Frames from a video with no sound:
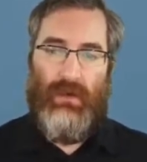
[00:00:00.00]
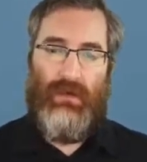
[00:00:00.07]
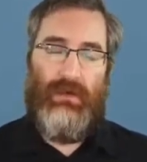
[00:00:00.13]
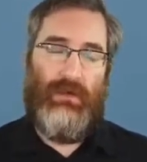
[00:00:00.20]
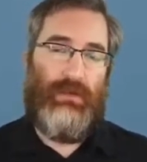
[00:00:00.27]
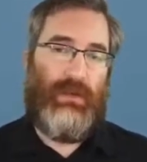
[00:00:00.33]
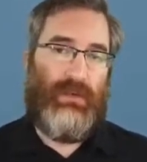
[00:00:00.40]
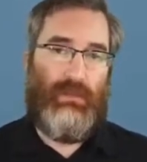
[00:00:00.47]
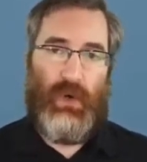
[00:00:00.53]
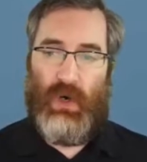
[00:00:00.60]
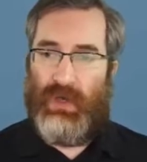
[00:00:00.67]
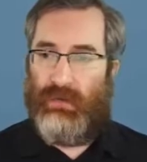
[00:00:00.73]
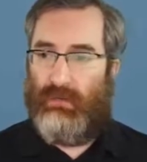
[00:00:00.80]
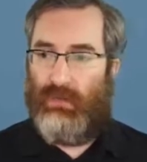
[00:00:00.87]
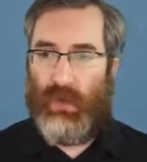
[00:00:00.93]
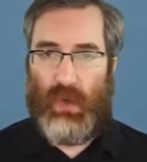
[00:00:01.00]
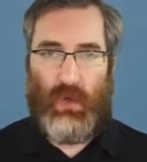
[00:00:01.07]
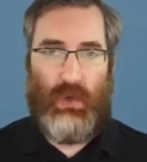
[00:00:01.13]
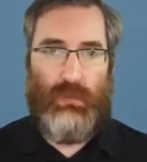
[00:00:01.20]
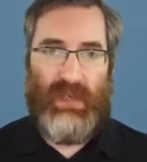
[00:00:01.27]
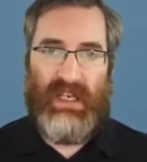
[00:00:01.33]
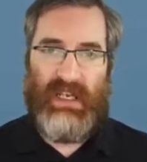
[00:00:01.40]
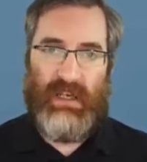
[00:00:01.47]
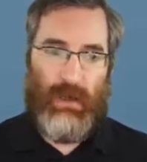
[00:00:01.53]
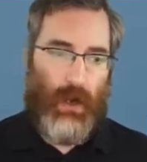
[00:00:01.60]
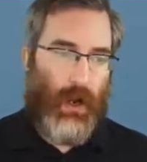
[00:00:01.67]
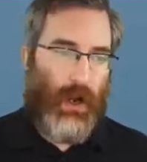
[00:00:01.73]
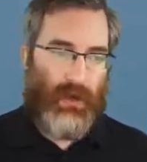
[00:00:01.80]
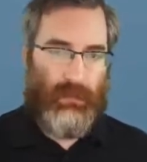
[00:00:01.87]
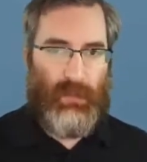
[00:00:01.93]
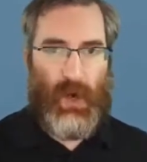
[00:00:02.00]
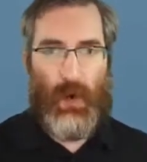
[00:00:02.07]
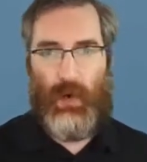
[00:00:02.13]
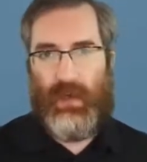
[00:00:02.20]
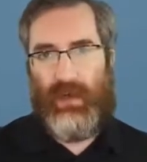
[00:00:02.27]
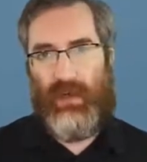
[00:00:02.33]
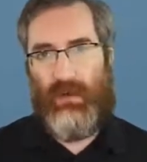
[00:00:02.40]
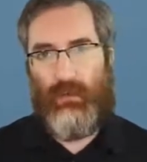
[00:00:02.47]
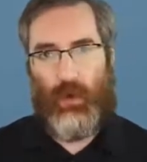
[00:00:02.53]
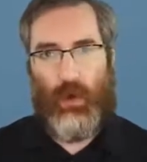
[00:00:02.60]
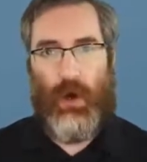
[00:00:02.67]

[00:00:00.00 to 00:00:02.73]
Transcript: You could put Pearl Mini on a podium